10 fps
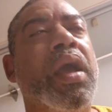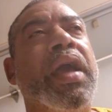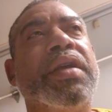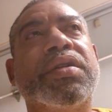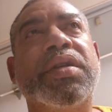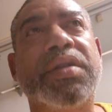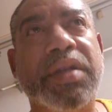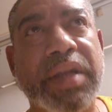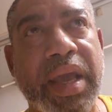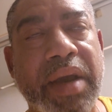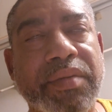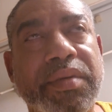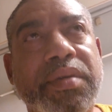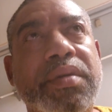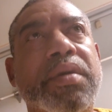and she
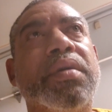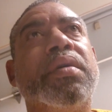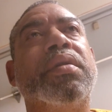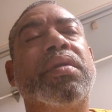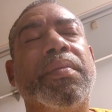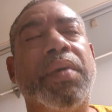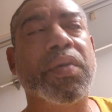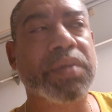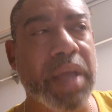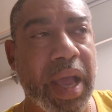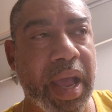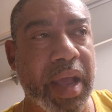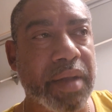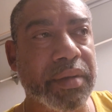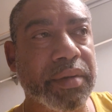denounced the Most
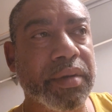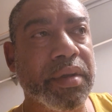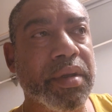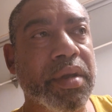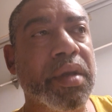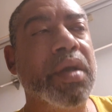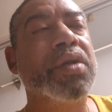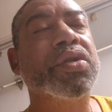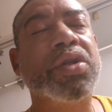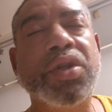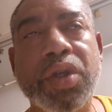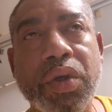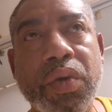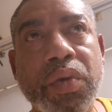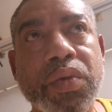High. She
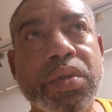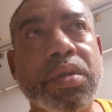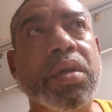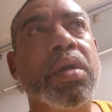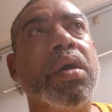used